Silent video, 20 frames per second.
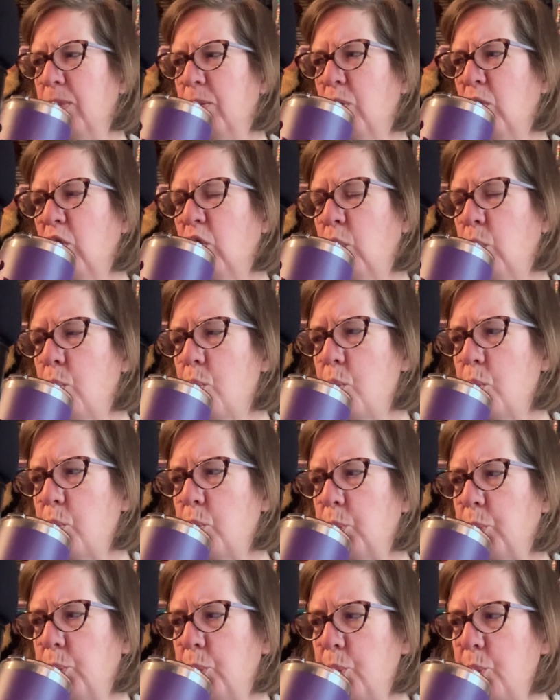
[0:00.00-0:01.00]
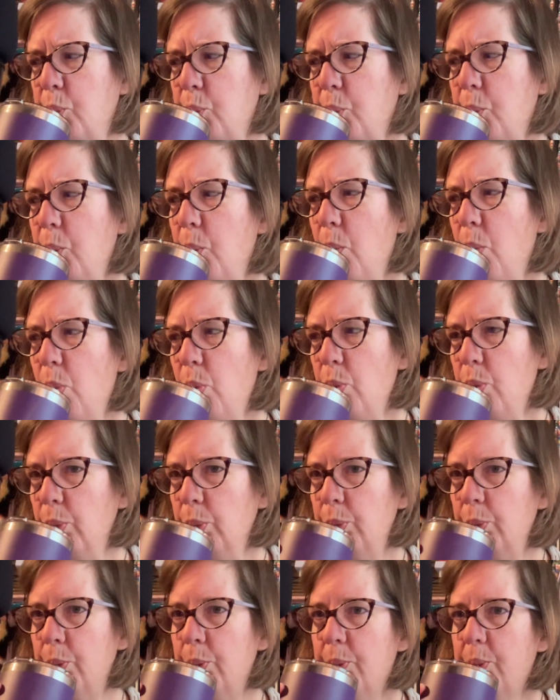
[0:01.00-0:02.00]

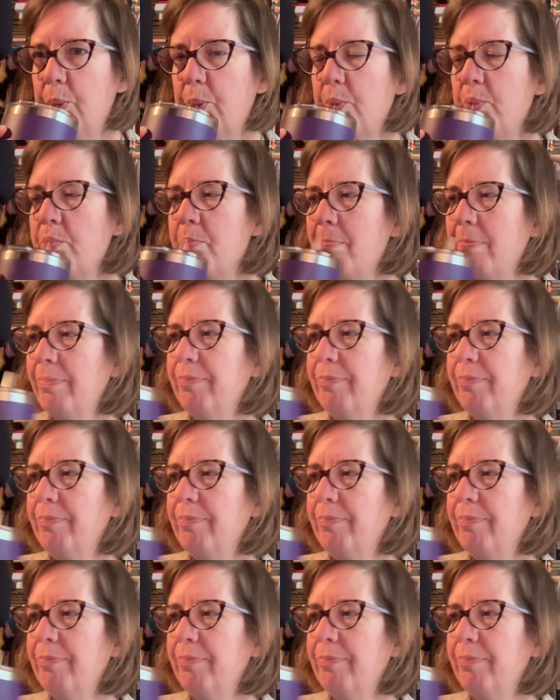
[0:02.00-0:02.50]
Nothing is said.